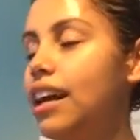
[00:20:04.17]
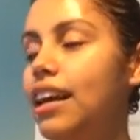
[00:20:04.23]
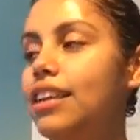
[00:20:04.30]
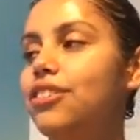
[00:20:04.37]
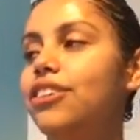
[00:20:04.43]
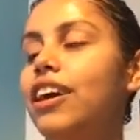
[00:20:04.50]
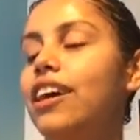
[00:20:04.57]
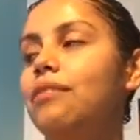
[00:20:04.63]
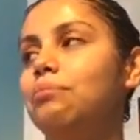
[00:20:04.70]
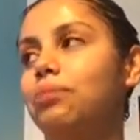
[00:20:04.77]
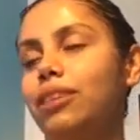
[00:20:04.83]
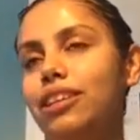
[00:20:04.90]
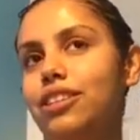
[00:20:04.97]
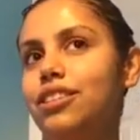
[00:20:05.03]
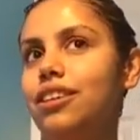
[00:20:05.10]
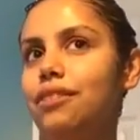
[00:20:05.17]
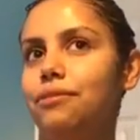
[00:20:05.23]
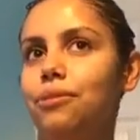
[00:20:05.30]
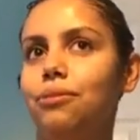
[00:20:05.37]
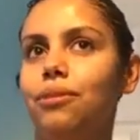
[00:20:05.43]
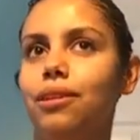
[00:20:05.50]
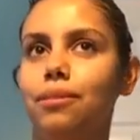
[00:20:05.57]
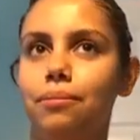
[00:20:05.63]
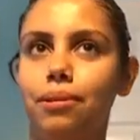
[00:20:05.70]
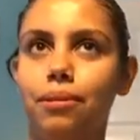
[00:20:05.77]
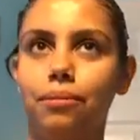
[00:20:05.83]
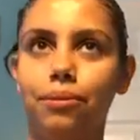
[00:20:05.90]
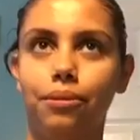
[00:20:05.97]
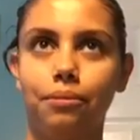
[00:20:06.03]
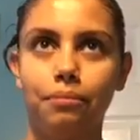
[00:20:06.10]
You gotta bleach it if you want it
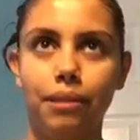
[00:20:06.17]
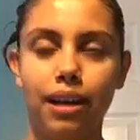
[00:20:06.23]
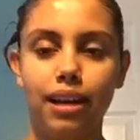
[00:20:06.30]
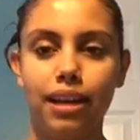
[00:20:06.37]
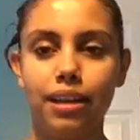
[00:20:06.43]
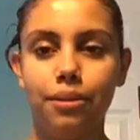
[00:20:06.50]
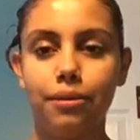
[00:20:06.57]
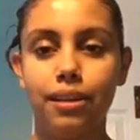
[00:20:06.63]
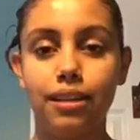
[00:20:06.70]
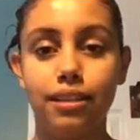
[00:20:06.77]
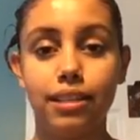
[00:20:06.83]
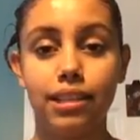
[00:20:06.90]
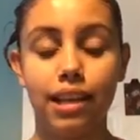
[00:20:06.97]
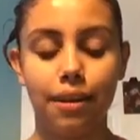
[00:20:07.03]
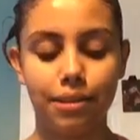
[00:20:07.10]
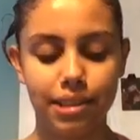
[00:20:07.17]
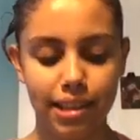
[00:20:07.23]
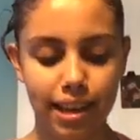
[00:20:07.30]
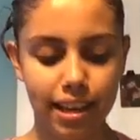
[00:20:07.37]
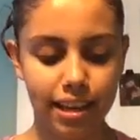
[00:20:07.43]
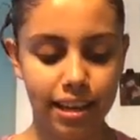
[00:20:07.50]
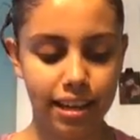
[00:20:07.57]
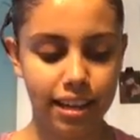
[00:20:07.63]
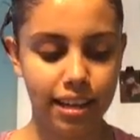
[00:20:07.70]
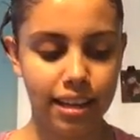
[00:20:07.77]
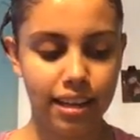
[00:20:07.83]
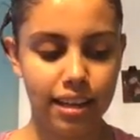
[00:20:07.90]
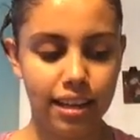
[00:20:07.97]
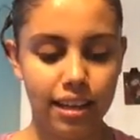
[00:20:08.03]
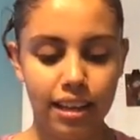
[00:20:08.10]
purple. But anyways, I was saying,
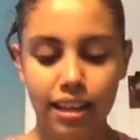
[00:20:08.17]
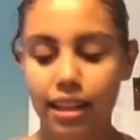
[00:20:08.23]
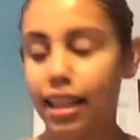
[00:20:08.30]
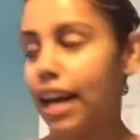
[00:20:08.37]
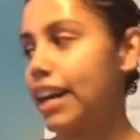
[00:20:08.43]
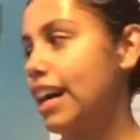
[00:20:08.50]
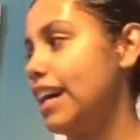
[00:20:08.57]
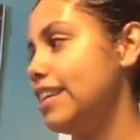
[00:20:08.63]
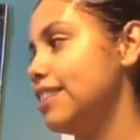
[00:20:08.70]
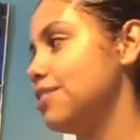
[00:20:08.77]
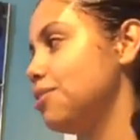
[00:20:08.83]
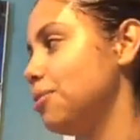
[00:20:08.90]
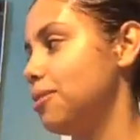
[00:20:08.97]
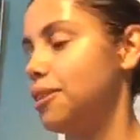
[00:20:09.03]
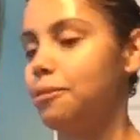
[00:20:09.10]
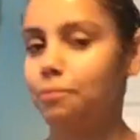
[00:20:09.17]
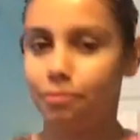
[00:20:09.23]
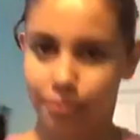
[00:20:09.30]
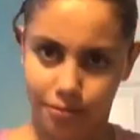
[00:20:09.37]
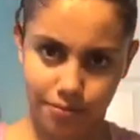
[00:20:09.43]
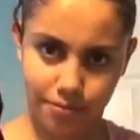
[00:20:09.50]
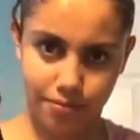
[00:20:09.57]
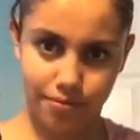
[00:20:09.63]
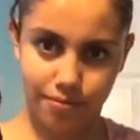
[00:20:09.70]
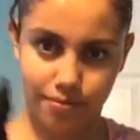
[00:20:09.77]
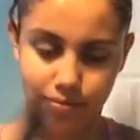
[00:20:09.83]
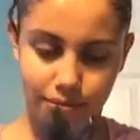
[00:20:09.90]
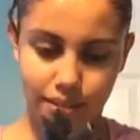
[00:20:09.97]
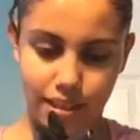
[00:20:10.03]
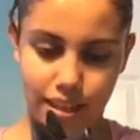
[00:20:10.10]
like I told him,
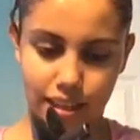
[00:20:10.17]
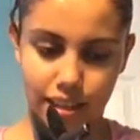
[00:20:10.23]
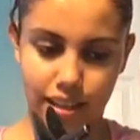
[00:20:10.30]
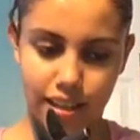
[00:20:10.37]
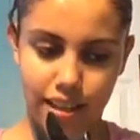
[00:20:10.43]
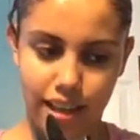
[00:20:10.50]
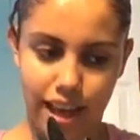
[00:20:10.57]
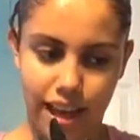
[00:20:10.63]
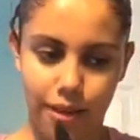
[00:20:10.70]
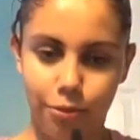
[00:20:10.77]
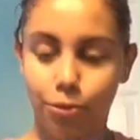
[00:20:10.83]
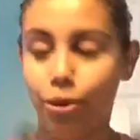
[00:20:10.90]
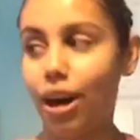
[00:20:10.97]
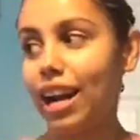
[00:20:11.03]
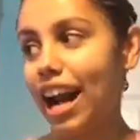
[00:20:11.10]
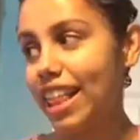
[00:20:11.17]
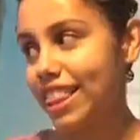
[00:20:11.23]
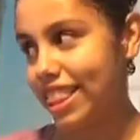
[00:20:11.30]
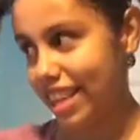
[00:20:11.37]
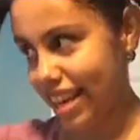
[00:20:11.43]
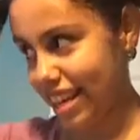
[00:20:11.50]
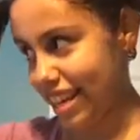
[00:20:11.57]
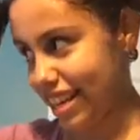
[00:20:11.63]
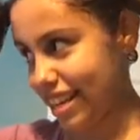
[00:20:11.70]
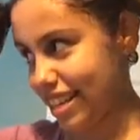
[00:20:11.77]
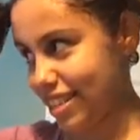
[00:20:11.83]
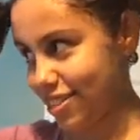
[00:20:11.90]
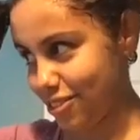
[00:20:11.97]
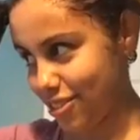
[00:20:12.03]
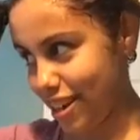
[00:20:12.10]
that what I think
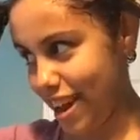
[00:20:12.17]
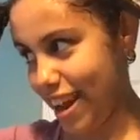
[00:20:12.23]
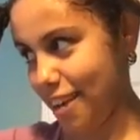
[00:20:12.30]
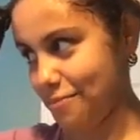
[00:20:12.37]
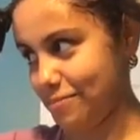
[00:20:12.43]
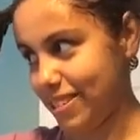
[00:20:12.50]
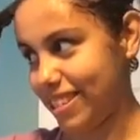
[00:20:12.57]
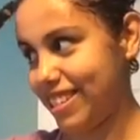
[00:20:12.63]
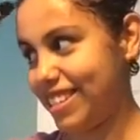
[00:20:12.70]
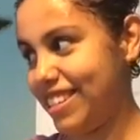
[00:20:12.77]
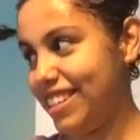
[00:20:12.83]
is gonna happen.